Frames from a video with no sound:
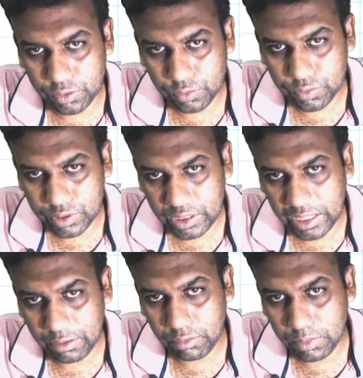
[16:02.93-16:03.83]
to,
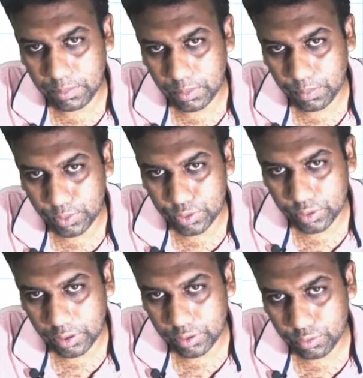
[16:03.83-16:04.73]
Cn will be
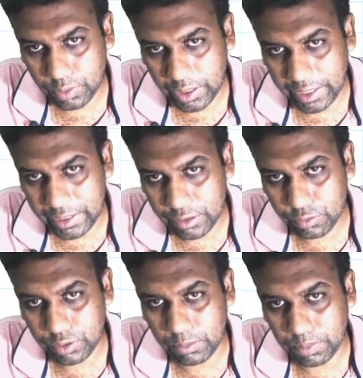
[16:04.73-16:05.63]
proportional to n
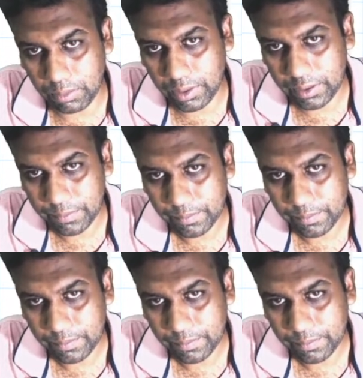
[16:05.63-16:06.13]
to the power